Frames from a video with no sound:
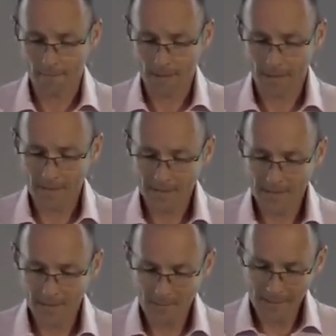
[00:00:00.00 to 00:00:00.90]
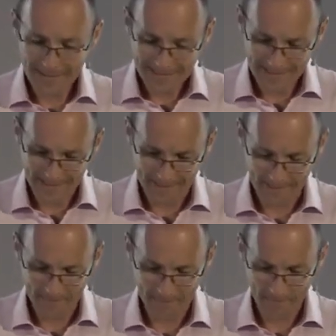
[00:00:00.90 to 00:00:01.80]
And this is the blessing
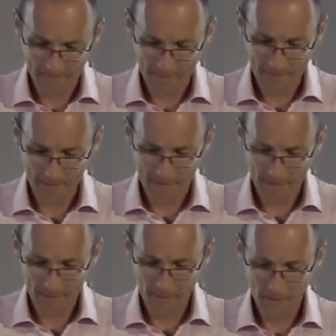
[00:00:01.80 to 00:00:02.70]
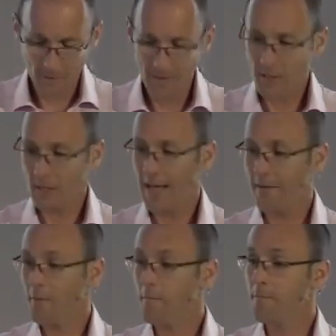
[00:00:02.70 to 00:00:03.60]
to actually have
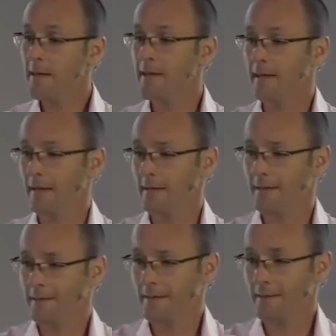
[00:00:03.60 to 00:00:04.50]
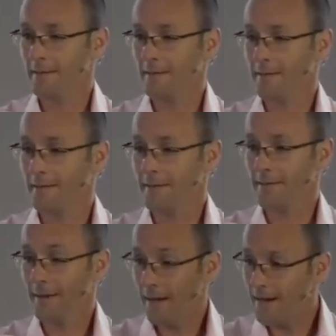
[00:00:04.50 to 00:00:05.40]
a bigger
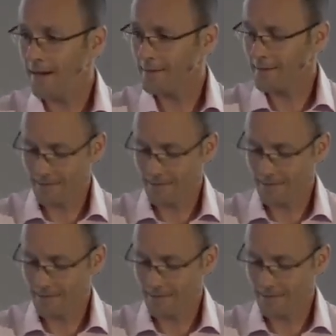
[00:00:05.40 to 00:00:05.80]
heart.